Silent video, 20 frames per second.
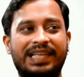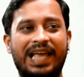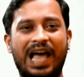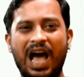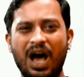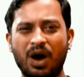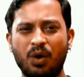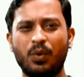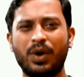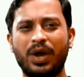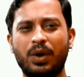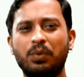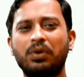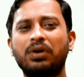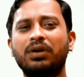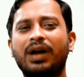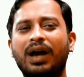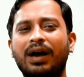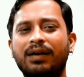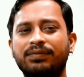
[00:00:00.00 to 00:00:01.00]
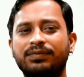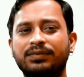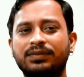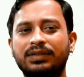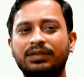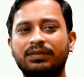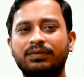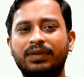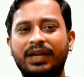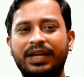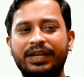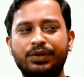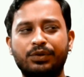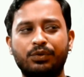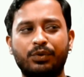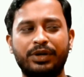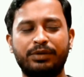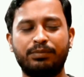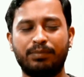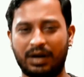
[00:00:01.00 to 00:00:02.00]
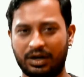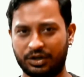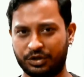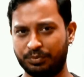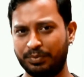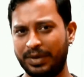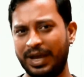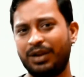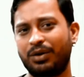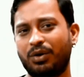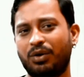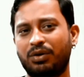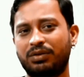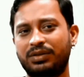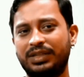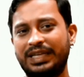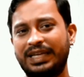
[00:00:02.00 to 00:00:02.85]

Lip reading: However, after Android Marshmallow,